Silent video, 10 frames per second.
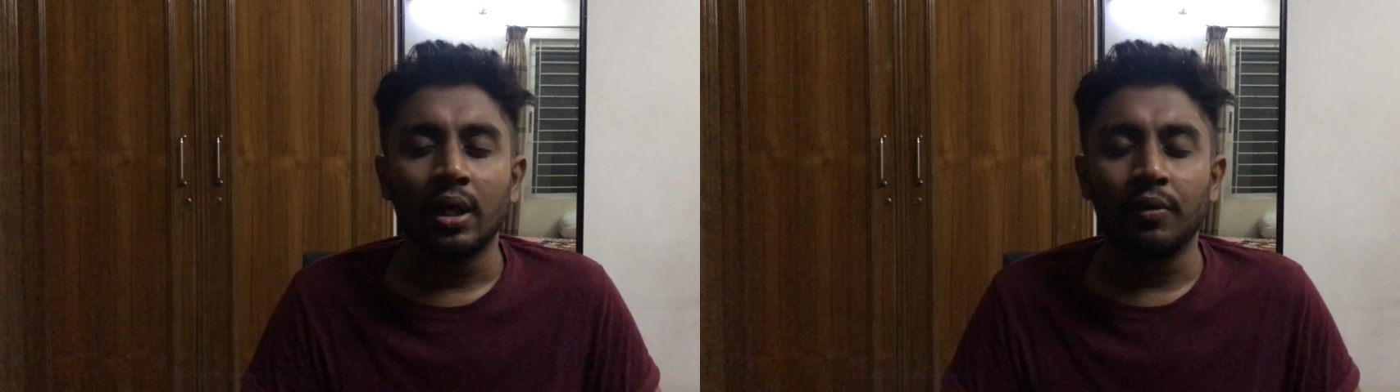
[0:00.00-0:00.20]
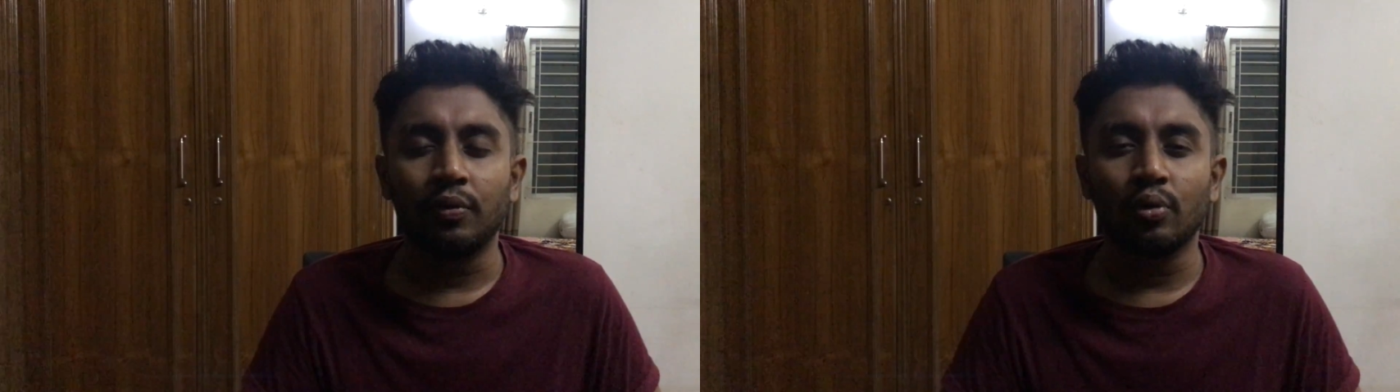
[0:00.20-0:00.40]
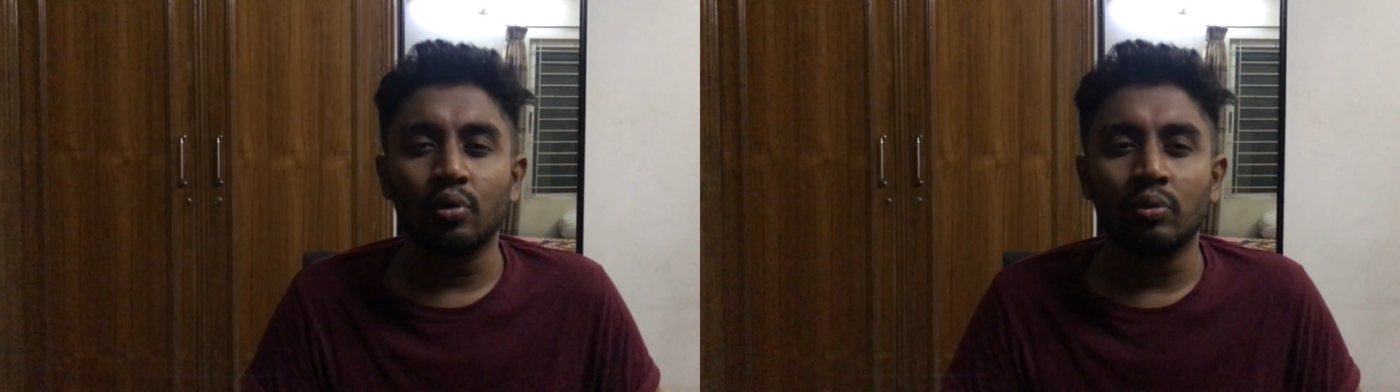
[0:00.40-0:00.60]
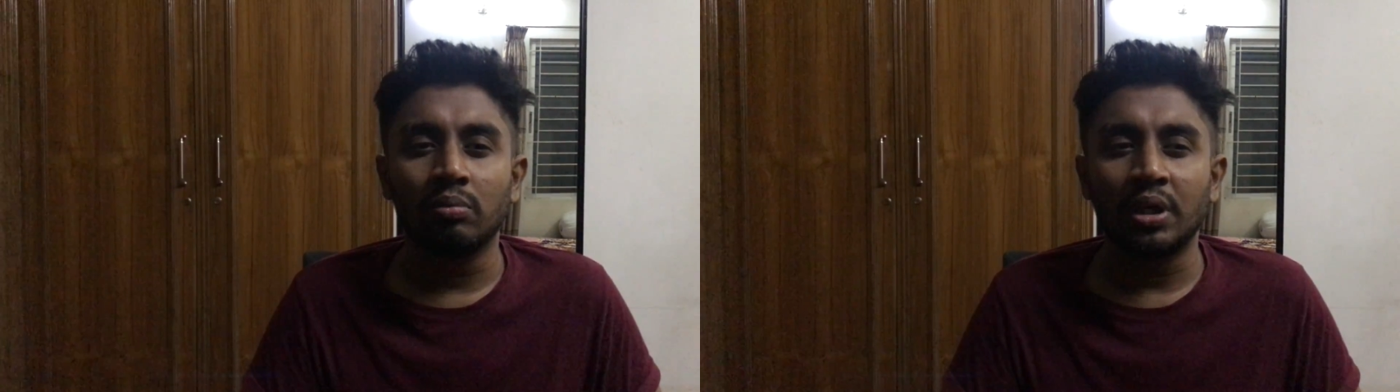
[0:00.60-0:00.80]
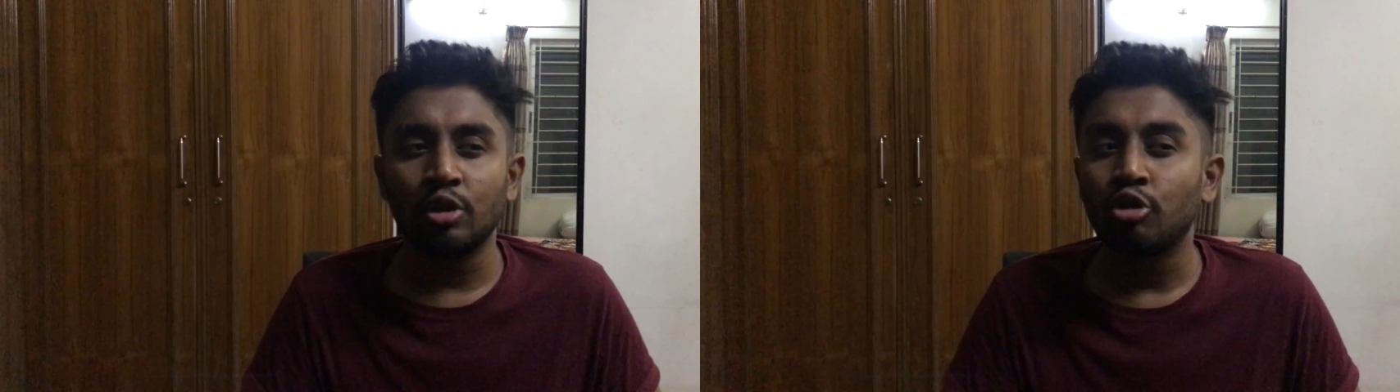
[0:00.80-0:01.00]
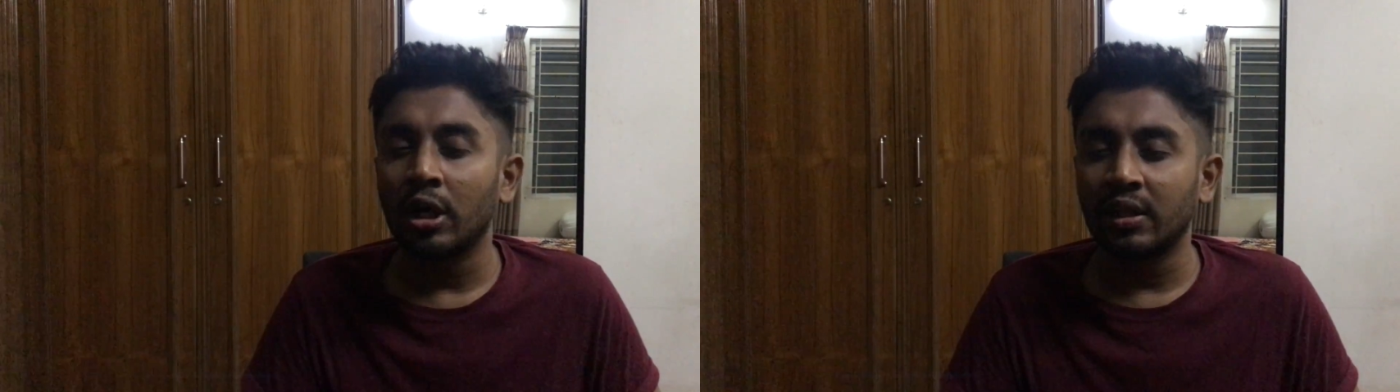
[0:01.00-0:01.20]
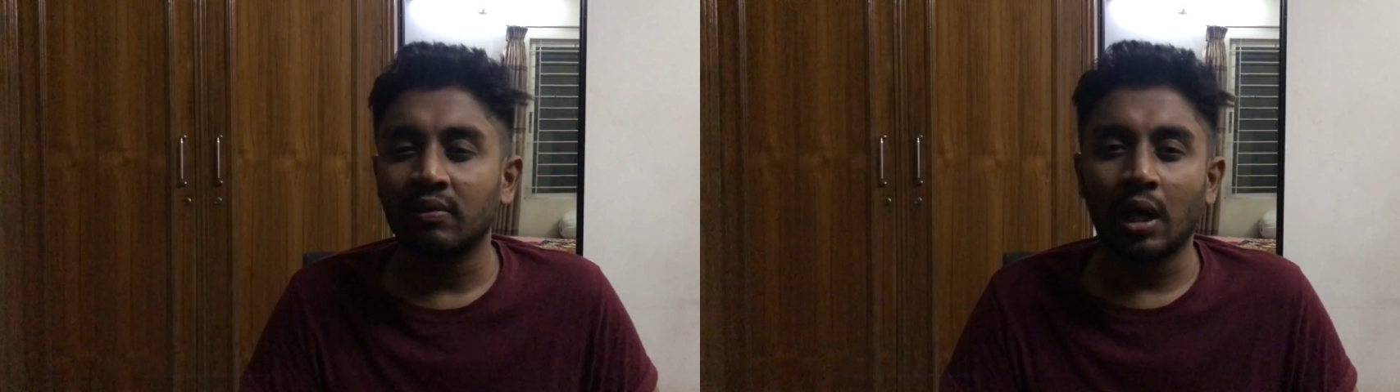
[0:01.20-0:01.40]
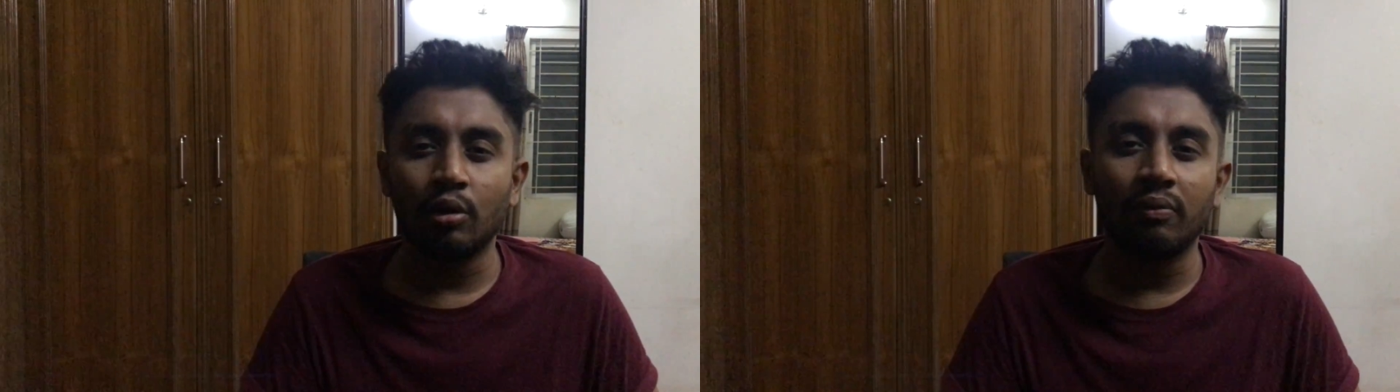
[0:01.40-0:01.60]
if you enjoy this
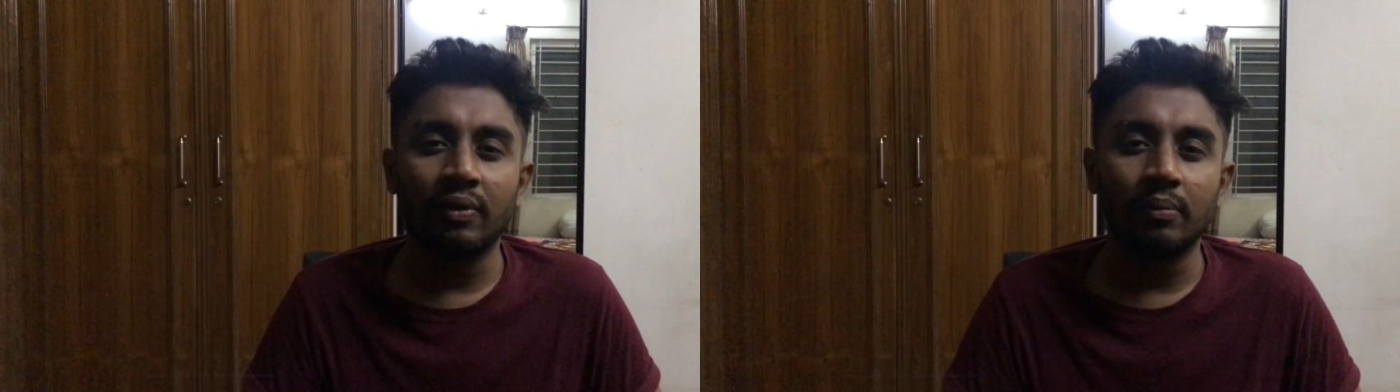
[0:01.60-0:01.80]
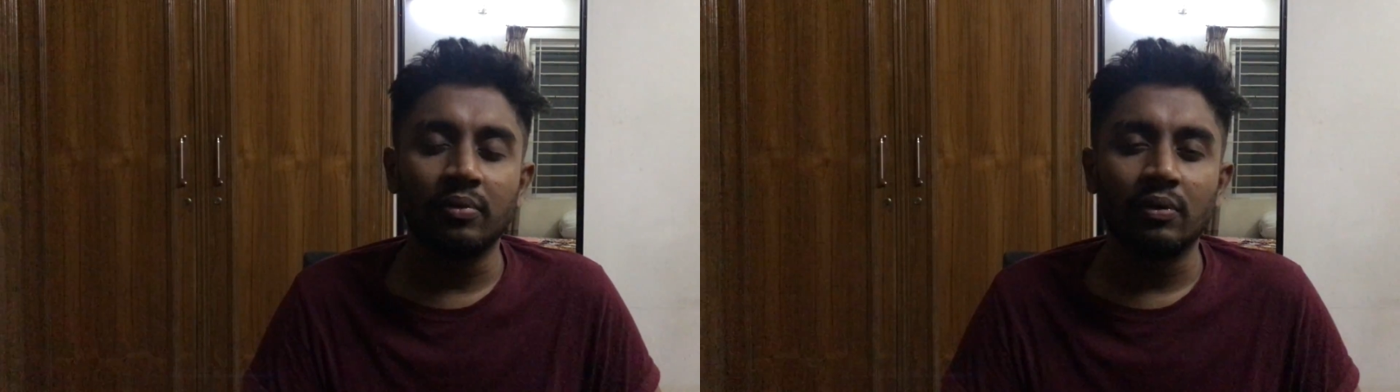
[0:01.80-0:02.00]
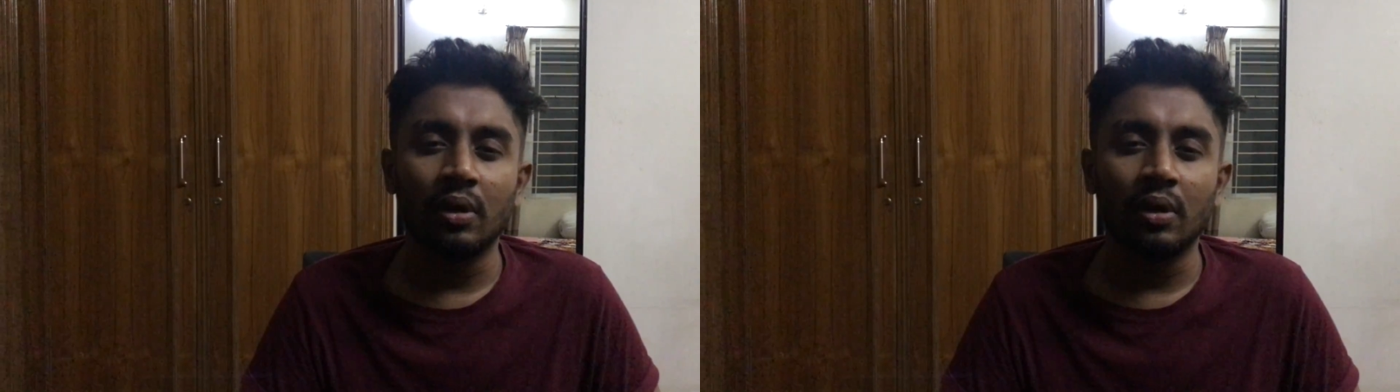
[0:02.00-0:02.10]
kind of films.